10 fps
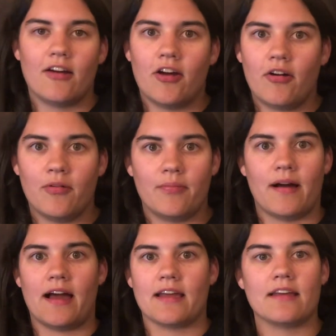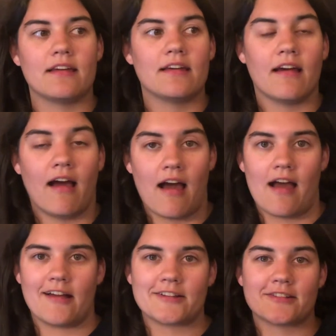Oh my
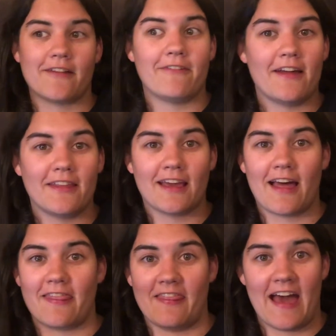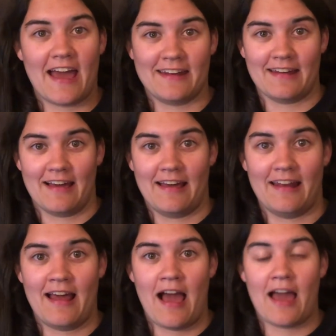gosh. So I finally got that
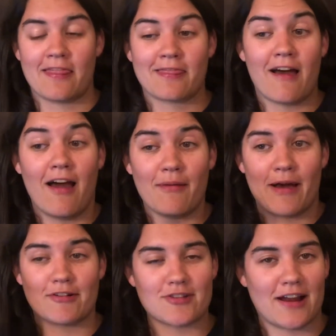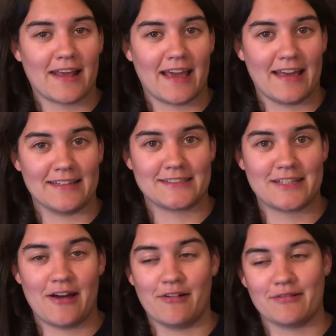done. I thought about trying to get his
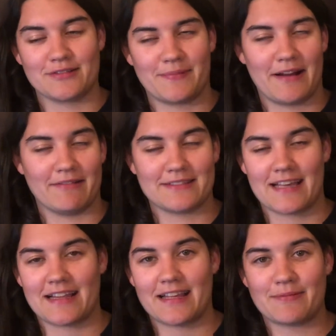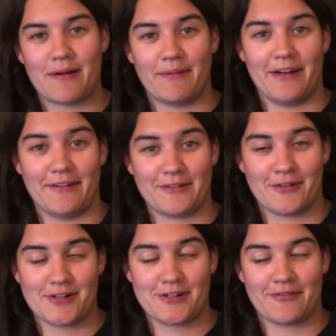toes, but I was like, that's probably enough
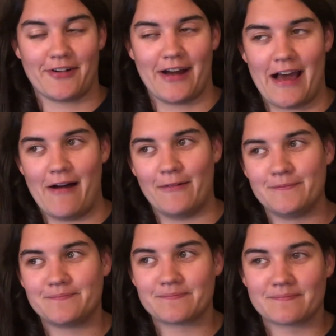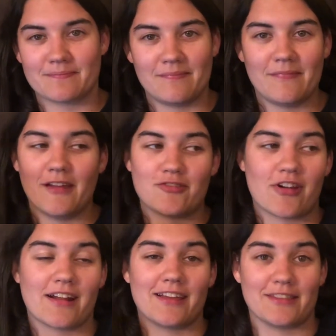torture for now.
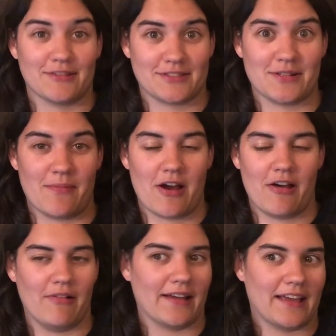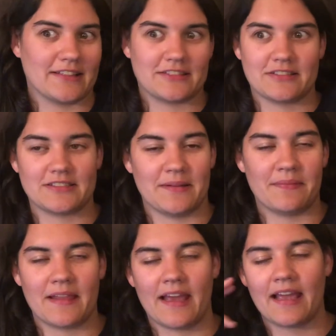Try to get those tomorrow, I guess, or
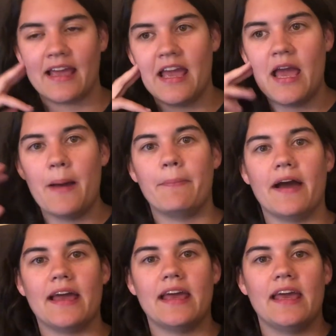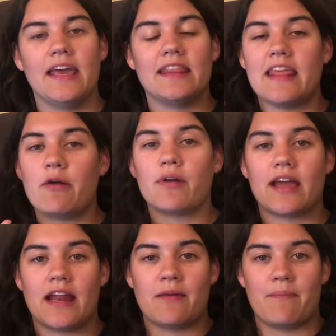something. But they were
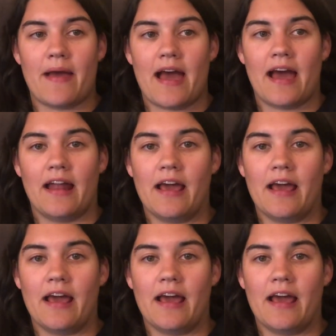getting bad.